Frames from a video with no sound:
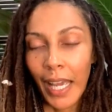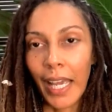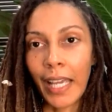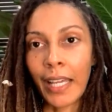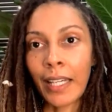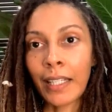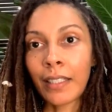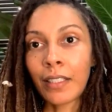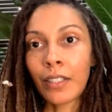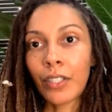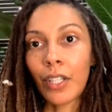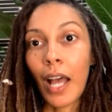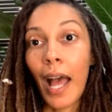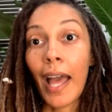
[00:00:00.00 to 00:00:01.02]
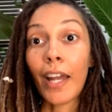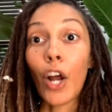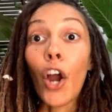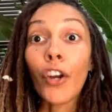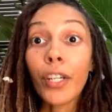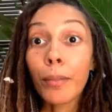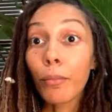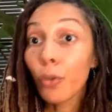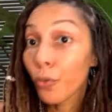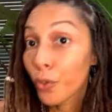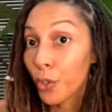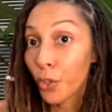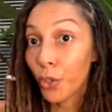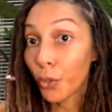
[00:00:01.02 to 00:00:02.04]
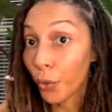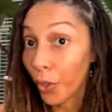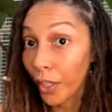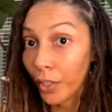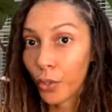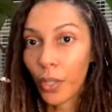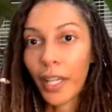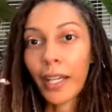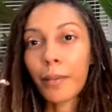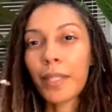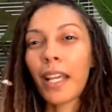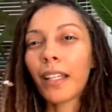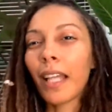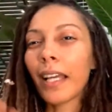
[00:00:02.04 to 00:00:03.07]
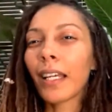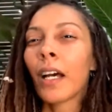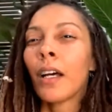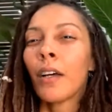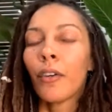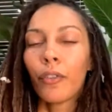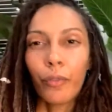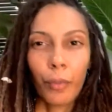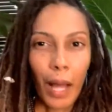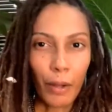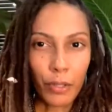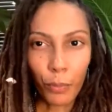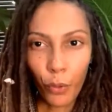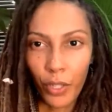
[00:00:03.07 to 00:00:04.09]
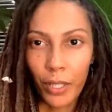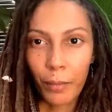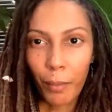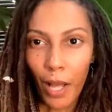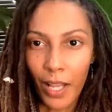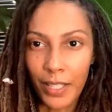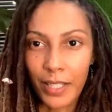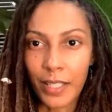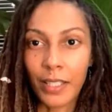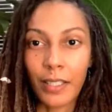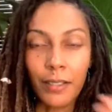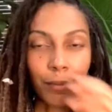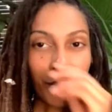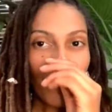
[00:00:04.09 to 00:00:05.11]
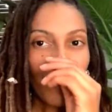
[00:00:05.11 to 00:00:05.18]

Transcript: And I had already moved to New York. So like I'm saying, like I was born in Boston,